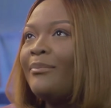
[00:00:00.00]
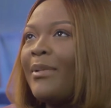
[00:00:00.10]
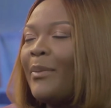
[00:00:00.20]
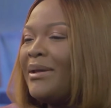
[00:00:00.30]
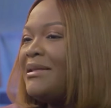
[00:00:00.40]

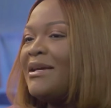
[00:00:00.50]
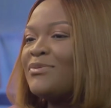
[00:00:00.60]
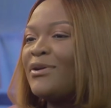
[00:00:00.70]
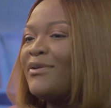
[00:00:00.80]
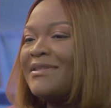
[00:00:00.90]
my wedding day
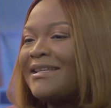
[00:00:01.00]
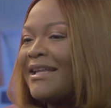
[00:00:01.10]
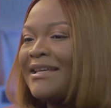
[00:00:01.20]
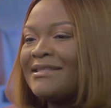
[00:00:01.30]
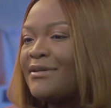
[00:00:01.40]
is one of the
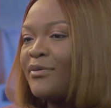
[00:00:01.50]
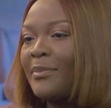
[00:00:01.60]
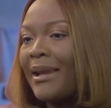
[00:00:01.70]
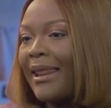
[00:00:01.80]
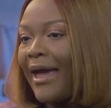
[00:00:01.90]
saddest days of
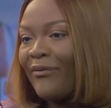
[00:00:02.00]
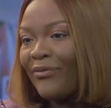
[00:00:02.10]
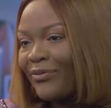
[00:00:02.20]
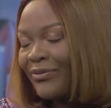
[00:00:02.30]
my life.